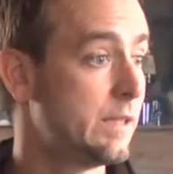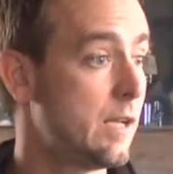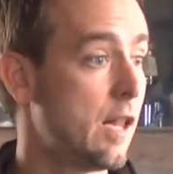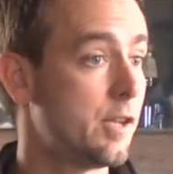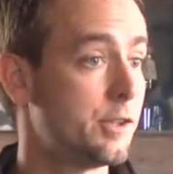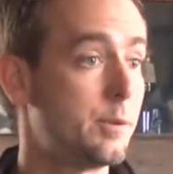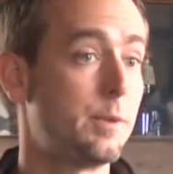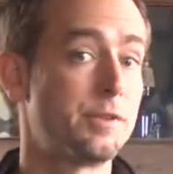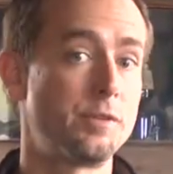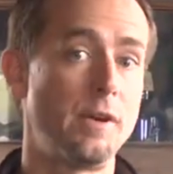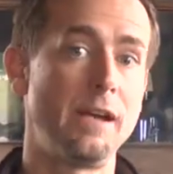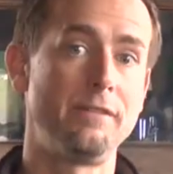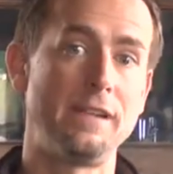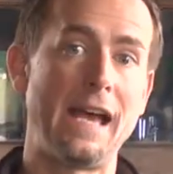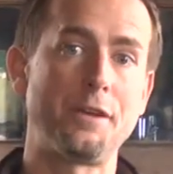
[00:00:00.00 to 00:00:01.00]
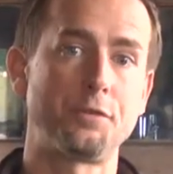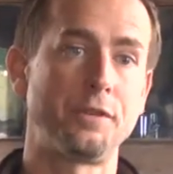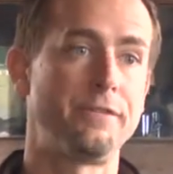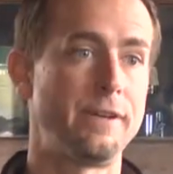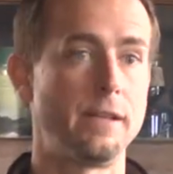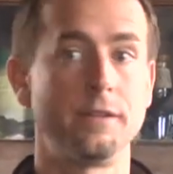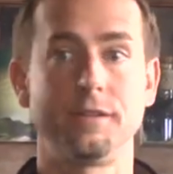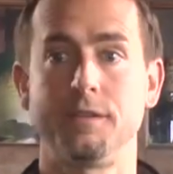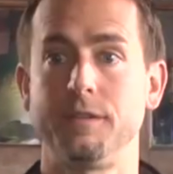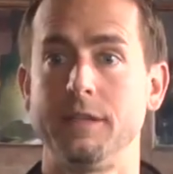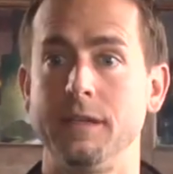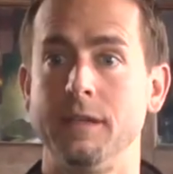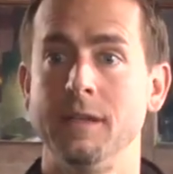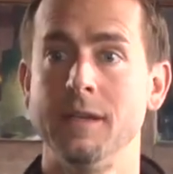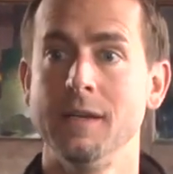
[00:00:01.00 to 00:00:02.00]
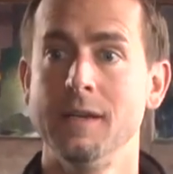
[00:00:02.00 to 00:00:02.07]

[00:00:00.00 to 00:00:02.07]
knowledgeable. So I naturally fell into the